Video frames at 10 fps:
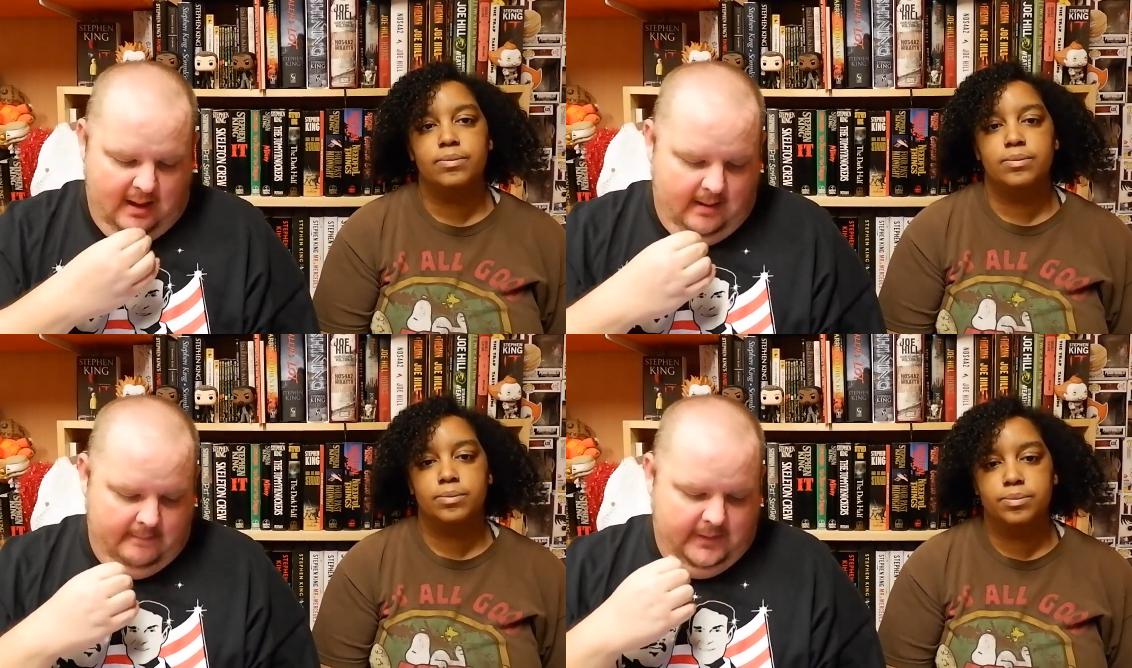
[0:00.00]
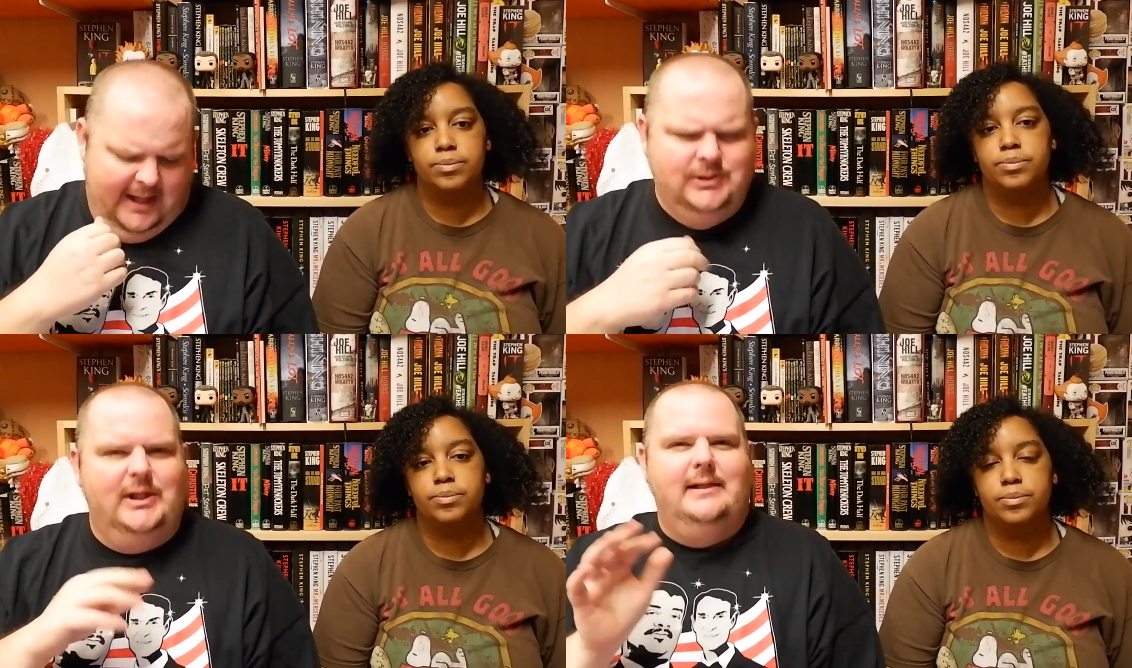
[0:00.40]
Speaker 1: Um,
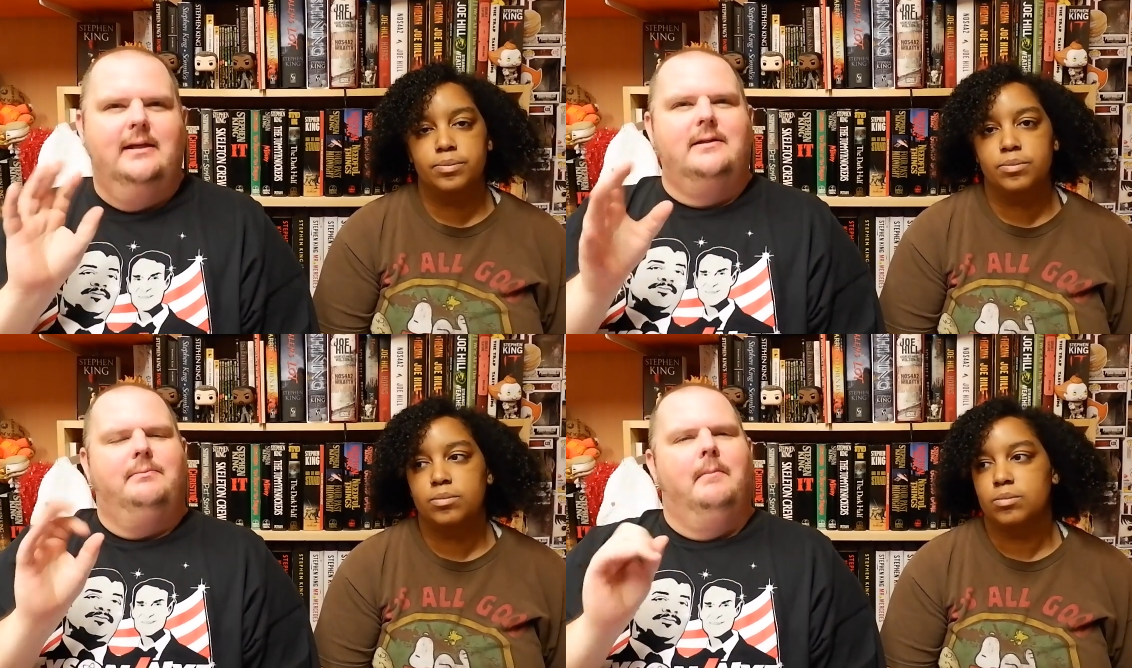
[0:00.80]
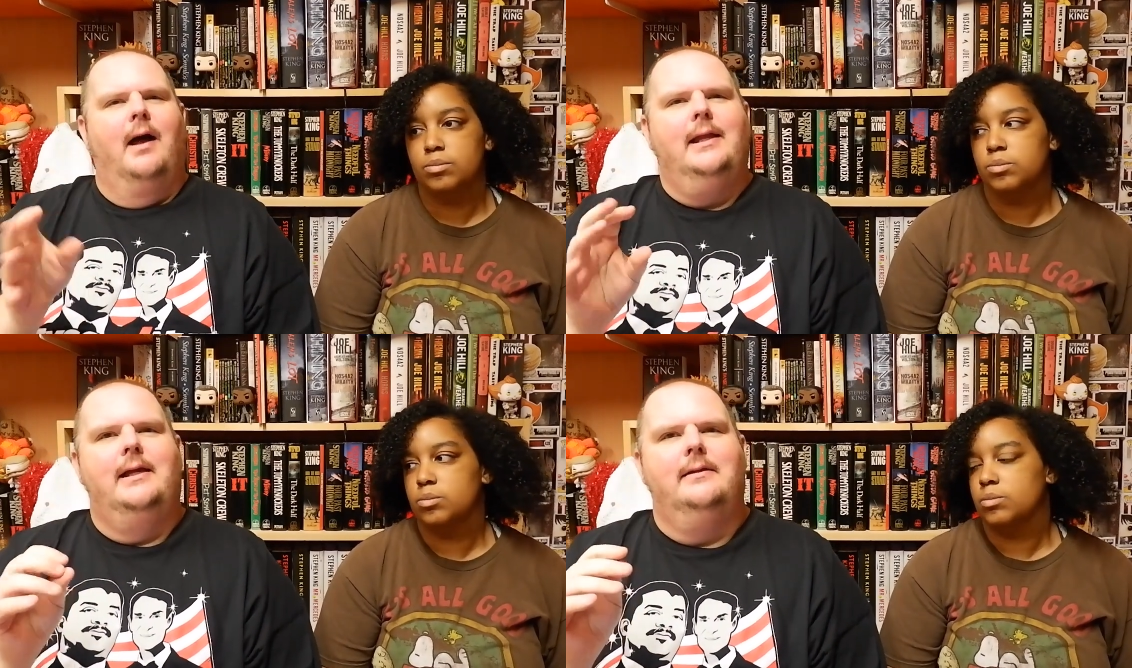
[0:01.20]
and she,
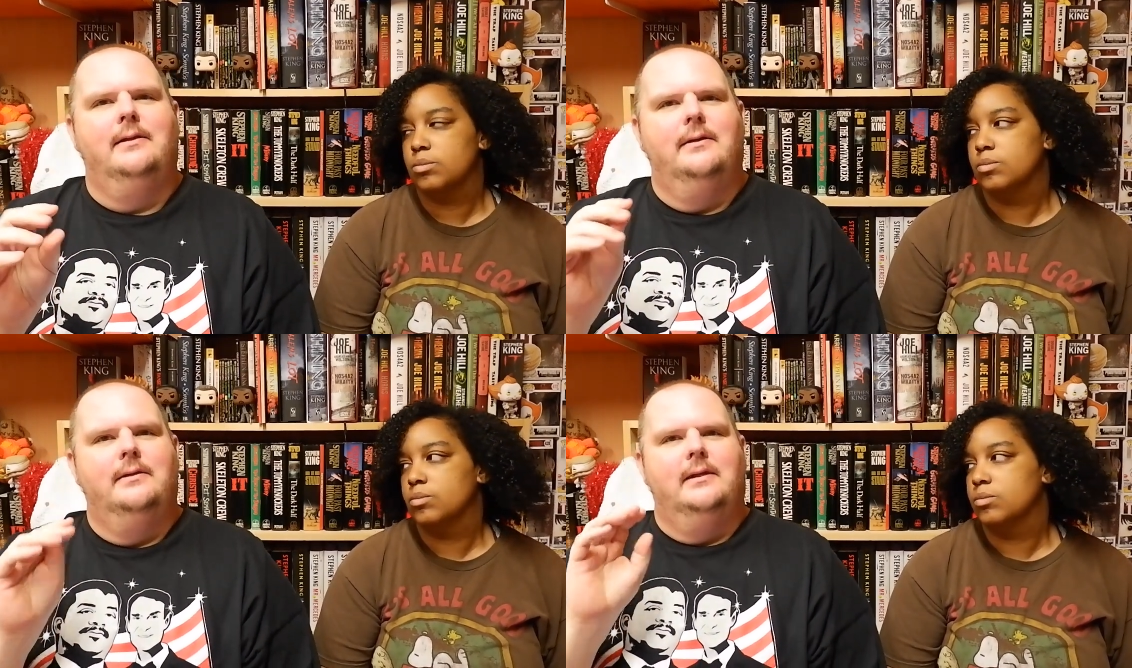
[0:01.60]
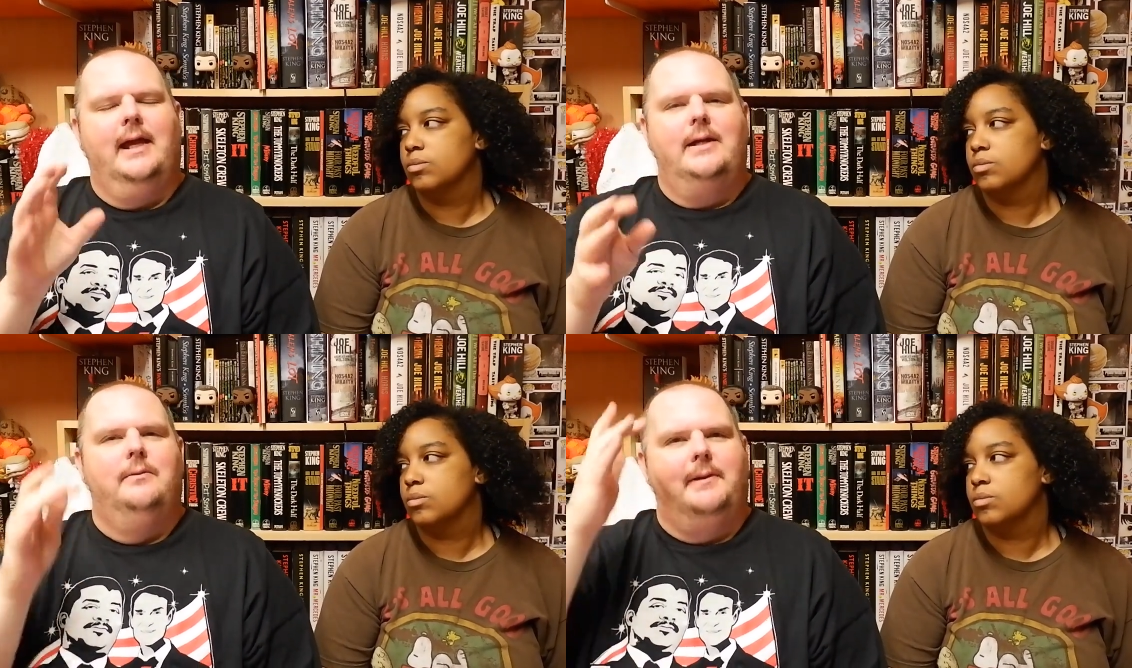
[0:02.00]
Molly, the the
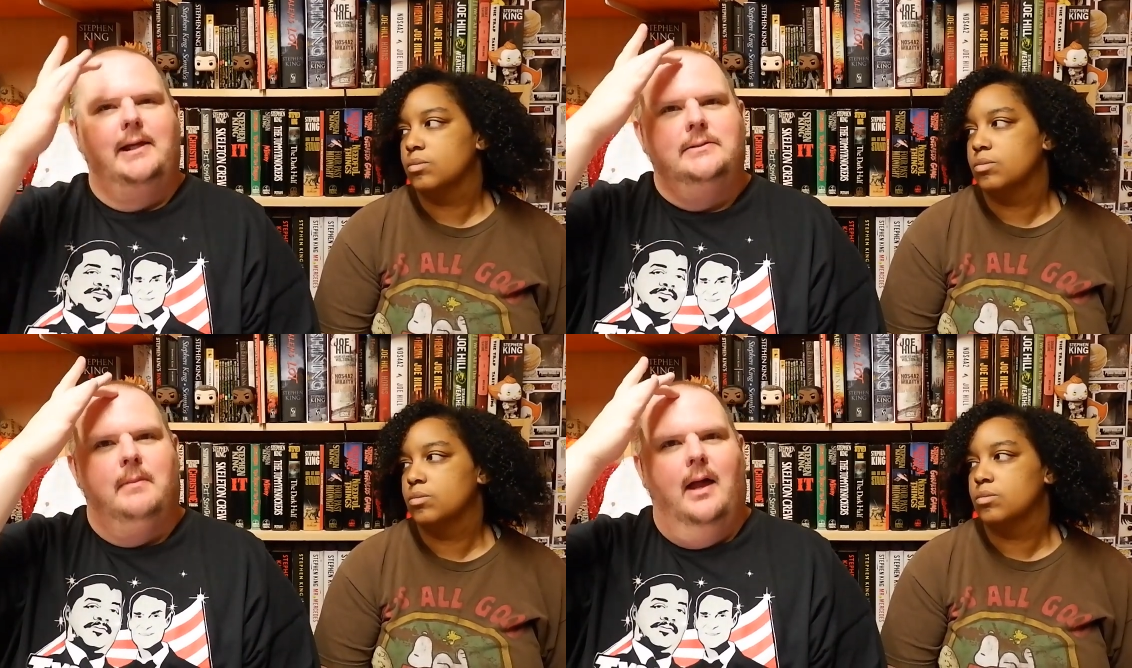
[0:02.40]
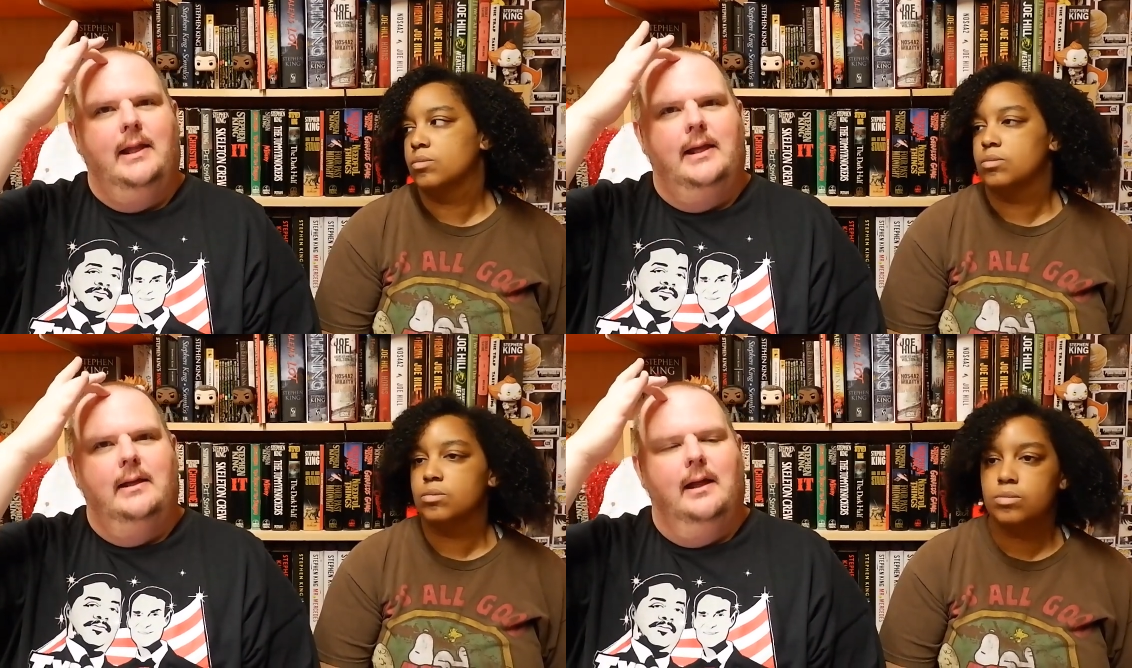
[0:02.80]
lady who plays
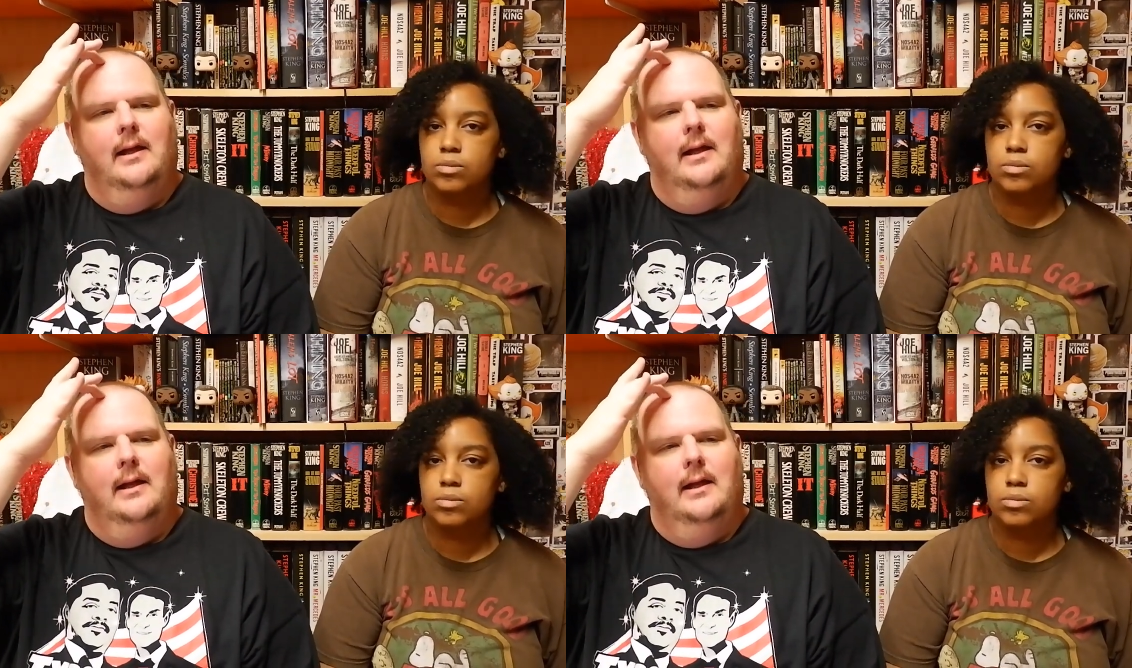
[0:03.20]
Molly,